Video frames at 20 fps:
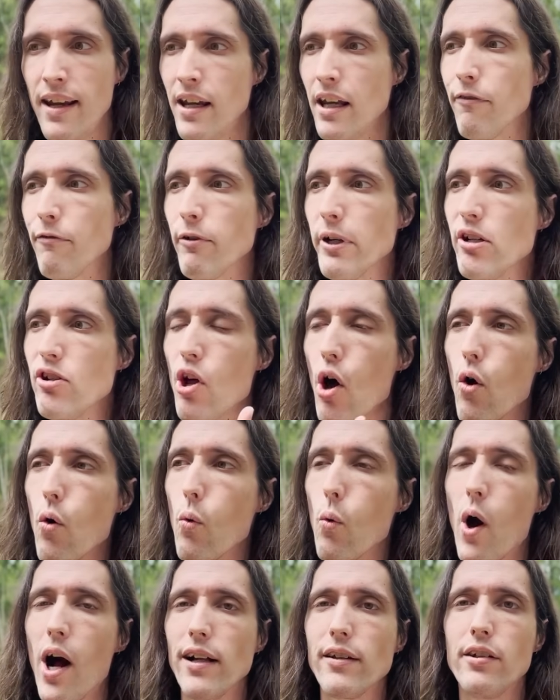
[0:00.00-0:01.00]
if we don't
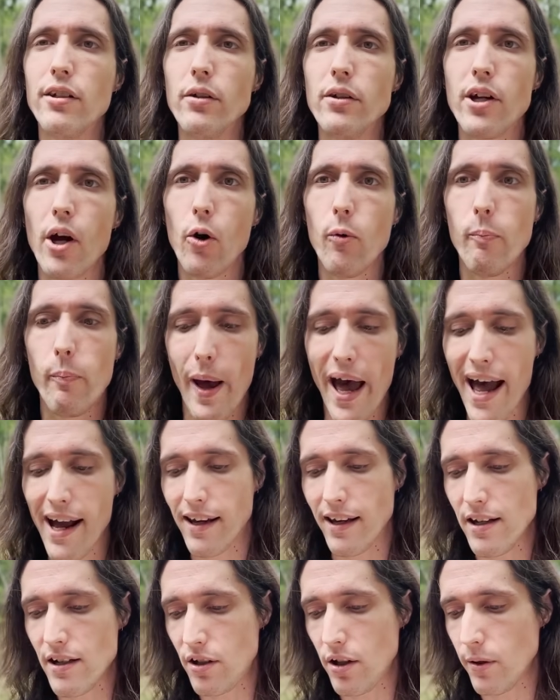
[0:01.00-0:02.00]
want to go
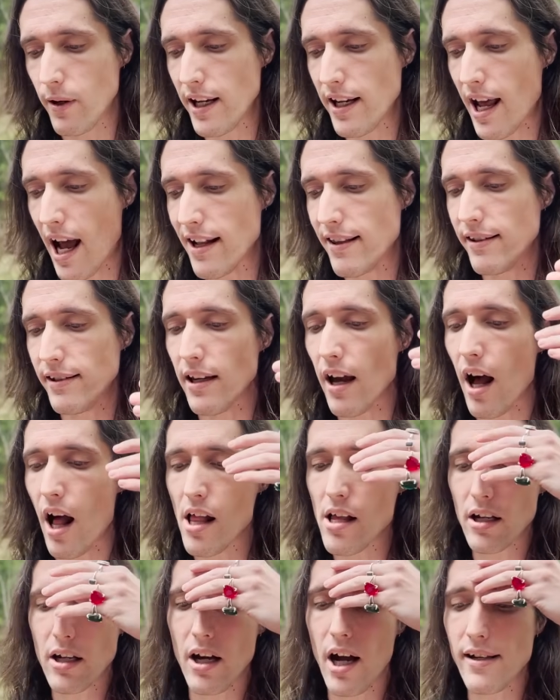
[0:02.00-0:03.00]
back into a Nazi
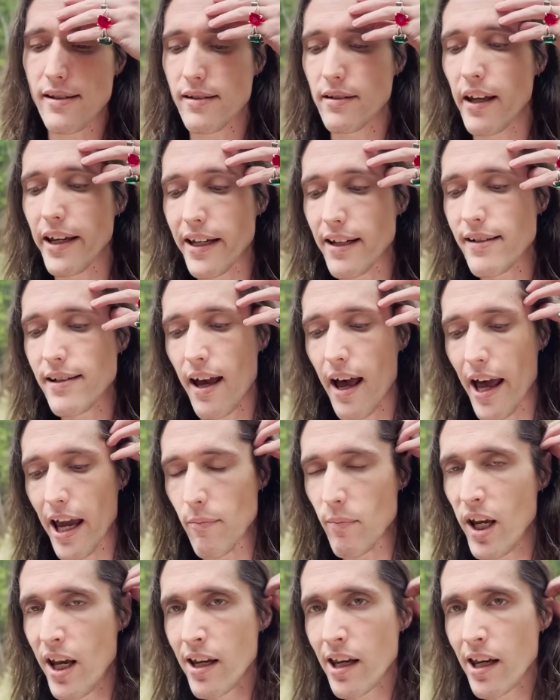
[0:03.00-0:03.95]
Holocaust-like time.